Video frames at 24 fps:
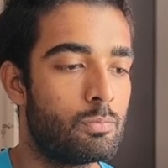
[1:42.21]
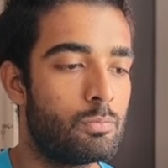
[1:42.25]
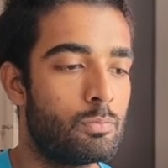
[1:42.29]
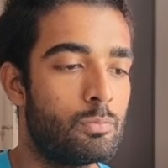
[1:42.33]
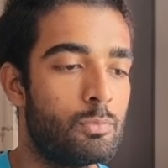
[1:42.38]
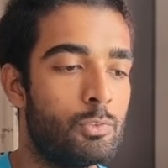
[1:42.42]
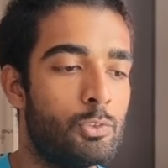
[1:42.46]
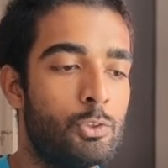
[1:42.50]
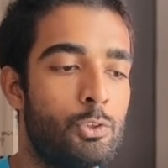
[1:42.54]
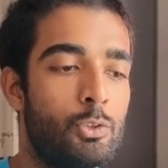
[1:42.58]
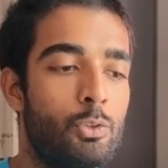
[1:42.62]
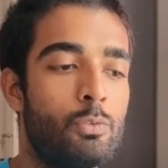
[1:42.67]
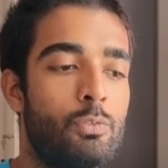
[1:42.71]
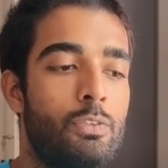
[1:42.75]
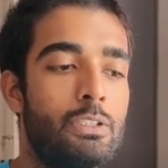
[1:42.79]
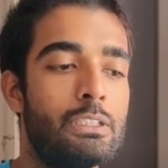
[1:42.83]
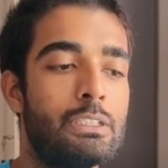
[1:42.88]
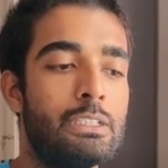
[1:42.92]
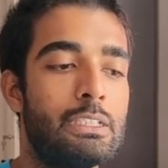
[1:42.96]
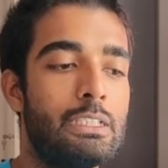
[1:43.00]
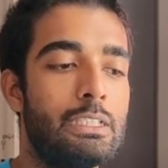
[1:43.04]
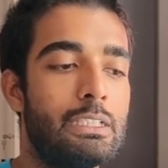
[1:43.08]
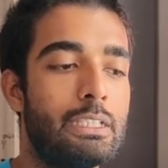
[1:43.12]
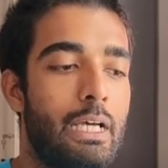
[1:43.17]
So we
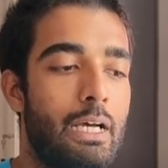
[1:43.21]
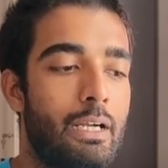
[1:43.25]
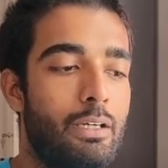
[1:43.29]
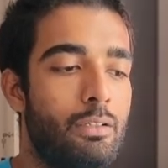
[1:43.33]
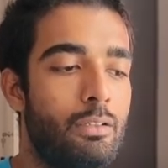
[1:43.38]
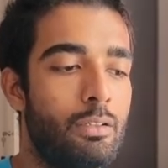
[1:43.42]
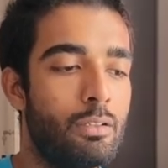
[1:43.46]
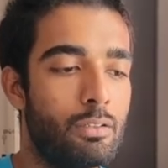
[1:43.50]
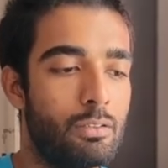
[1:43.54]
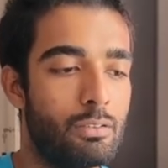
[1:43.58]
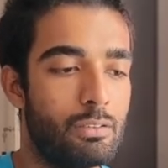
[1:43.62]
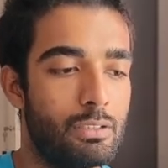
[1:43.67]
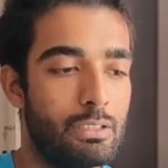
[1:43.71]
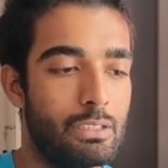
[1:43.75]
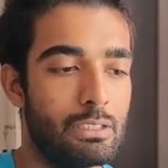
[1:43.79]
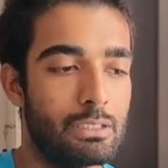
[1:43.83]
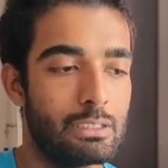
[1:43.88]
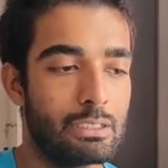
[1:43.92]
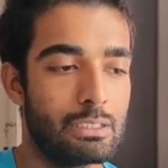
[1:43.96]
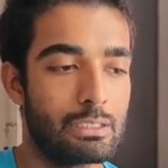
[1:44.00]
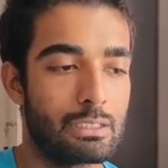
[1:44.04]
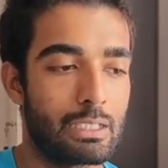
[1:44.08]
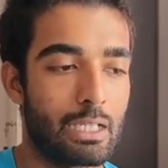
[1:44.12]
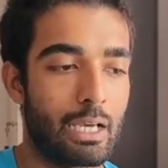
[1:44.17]
see that this
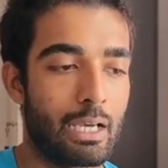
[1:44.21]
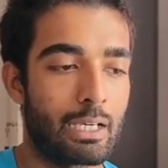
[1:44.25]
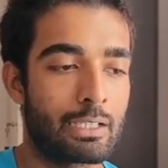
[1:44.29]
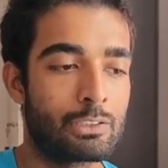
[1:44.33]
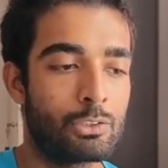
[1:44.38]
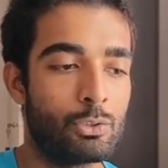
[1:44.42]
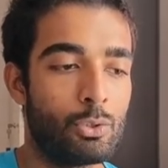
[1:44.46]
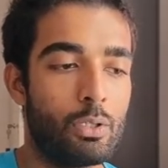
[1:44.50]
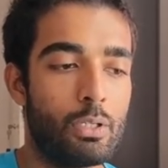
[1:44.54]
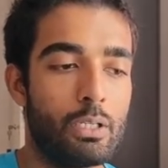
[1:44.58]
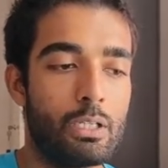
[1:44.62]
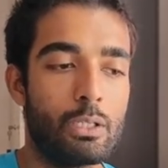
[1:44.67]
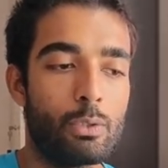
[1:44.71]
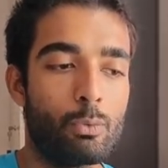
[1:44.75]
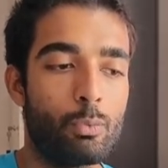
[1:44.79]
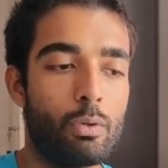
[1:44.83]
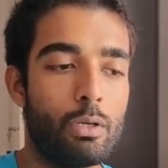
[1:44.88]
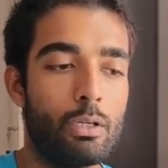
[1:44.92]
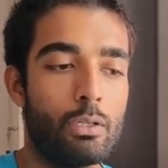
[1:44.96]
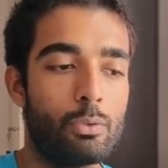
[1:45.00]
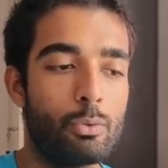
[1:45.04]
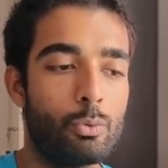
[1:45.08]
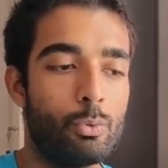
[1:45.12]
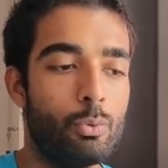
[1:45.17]
is actually
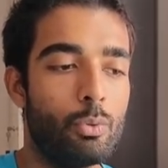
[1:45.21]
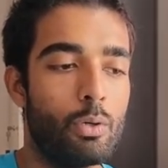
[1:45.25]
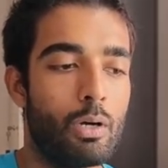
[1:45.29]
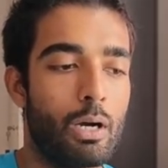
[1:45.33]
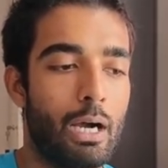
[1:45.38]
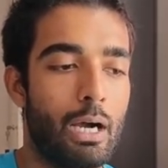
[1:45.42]
equal to